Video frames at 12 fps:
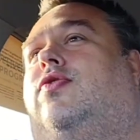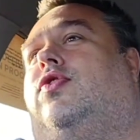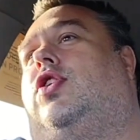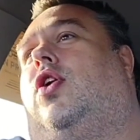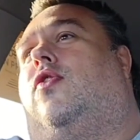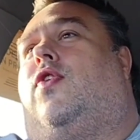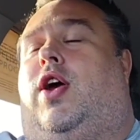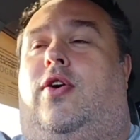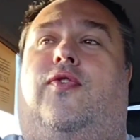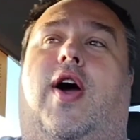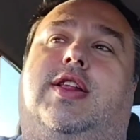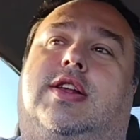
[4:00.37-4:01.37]

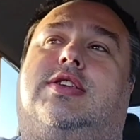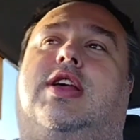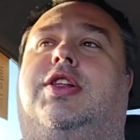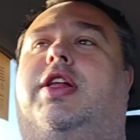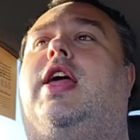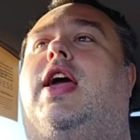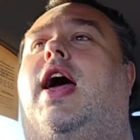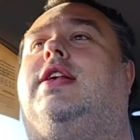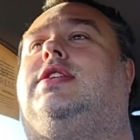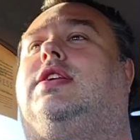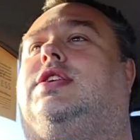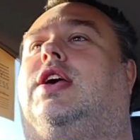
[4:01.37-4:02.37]
verify the skill that he has
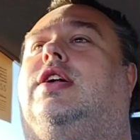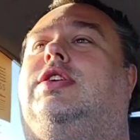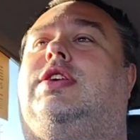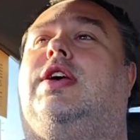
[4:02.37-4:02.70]
the skills,